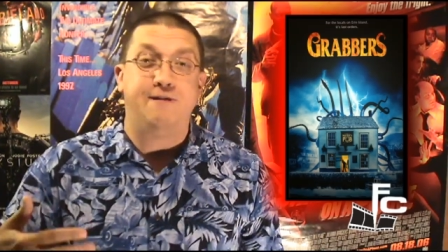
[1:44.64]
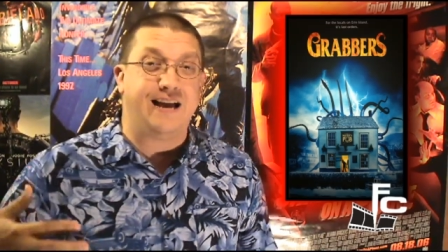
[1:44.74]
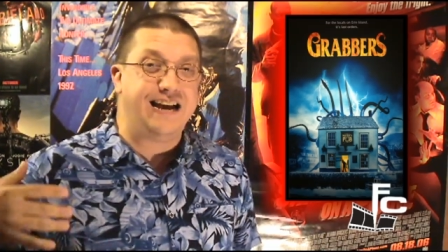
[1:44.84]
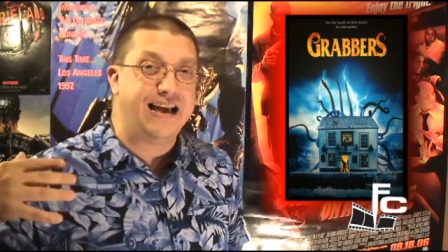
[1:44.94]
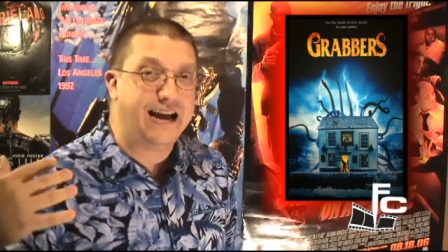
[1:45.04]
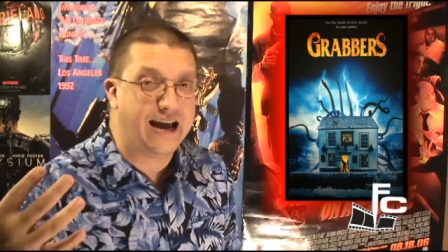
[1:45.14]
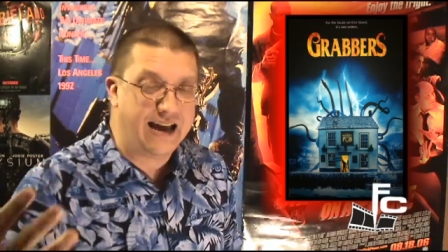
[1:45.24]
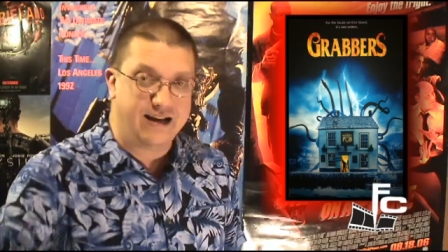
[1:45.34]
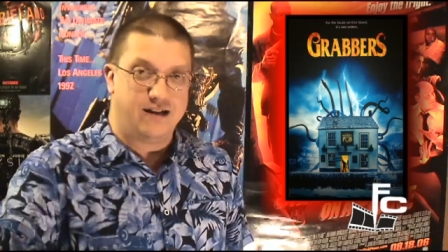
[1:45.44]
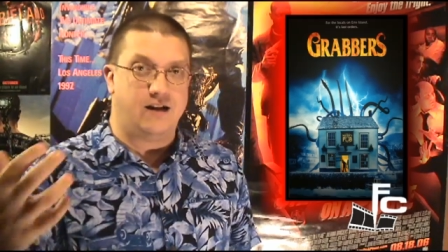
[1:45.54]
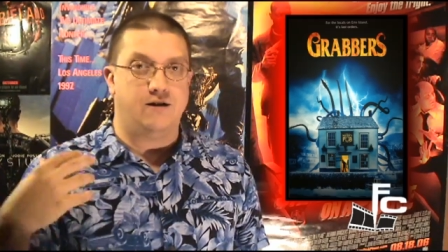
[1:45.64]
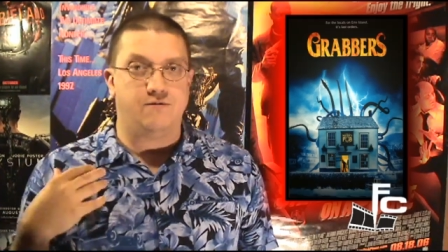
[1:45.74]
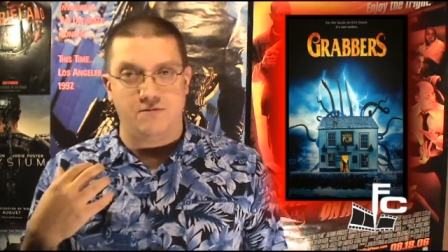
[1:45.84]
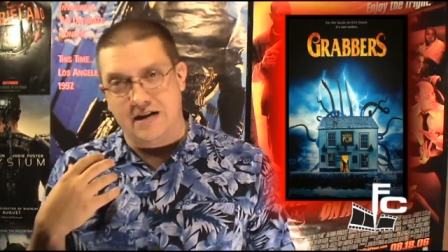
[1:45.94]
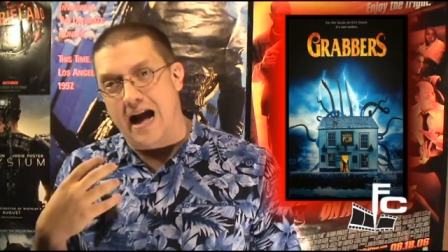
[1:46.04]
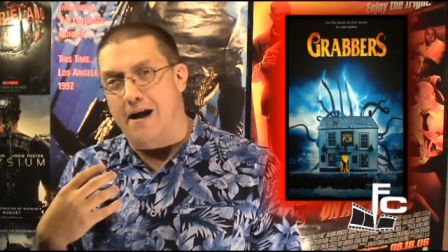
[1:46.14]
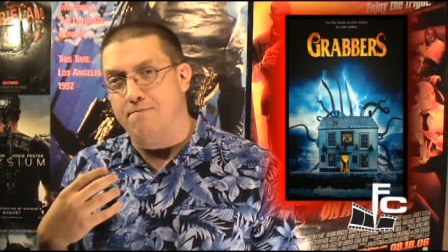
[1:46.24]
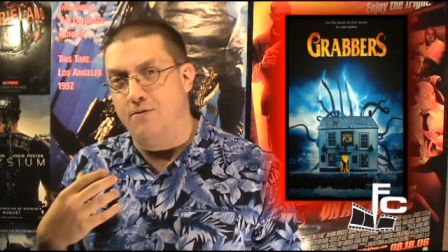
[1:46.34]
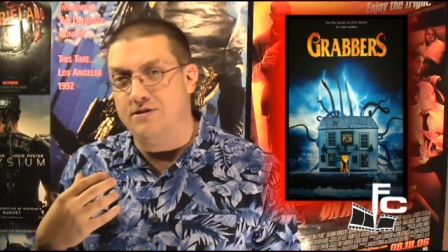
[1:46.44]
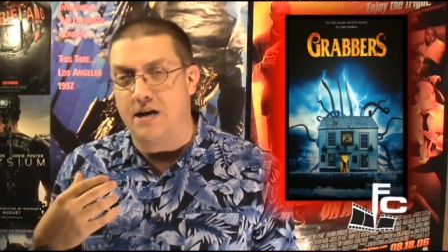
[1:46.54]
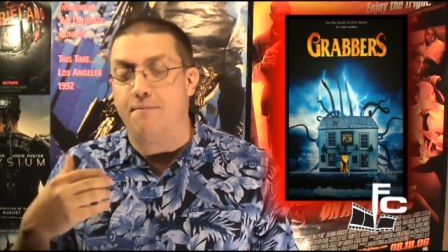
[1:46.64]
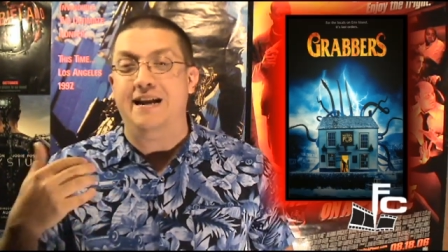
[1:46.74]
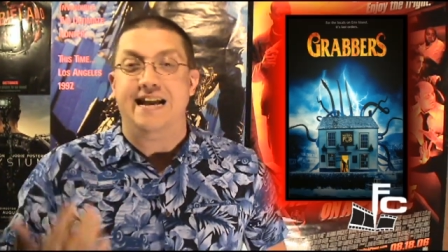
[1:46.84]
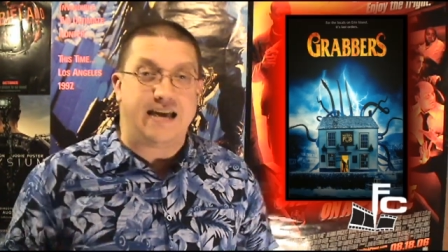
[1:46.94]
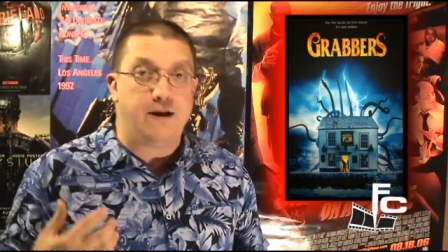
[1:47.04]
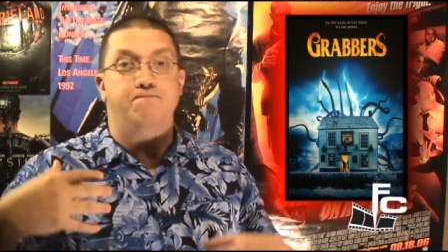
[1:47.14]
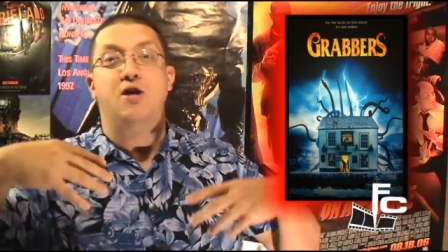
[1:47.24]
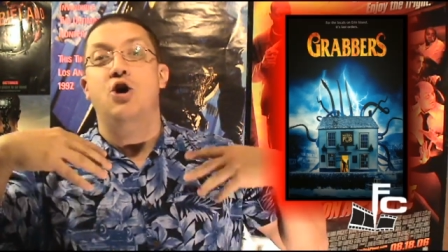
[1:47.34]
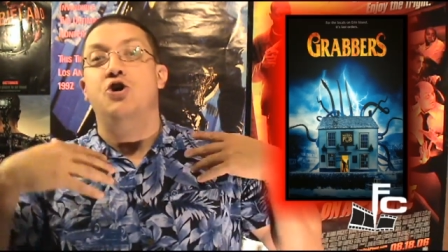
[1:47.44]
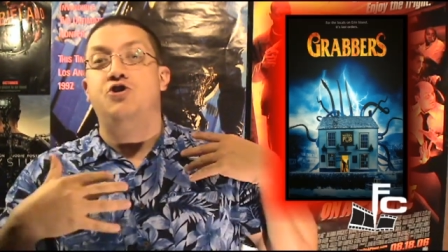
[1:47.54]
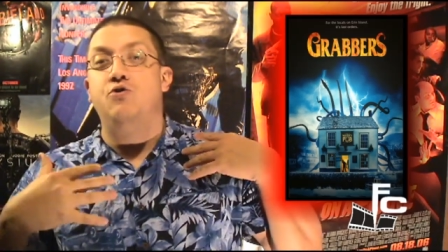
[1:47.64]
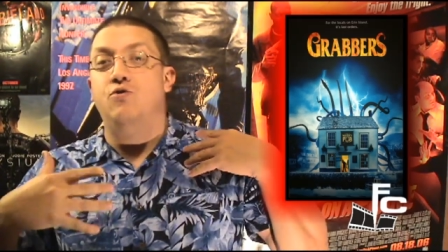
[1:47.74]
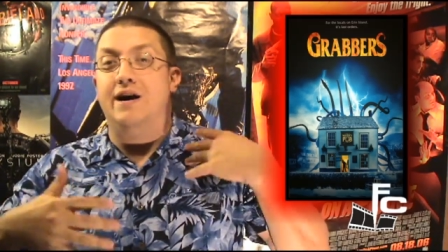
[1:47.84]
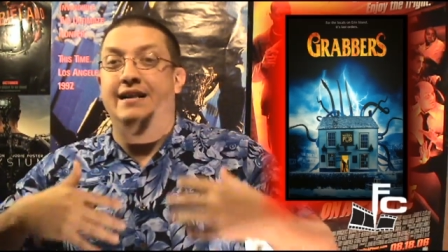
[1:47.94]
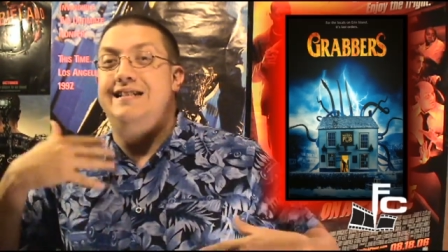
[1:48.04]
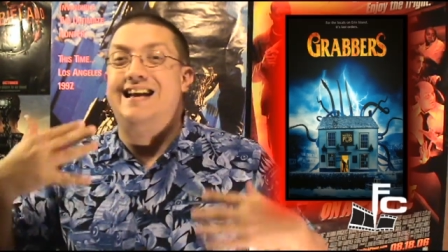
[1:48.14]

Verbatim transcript: playing a, a uh, cop who's coming in to uh,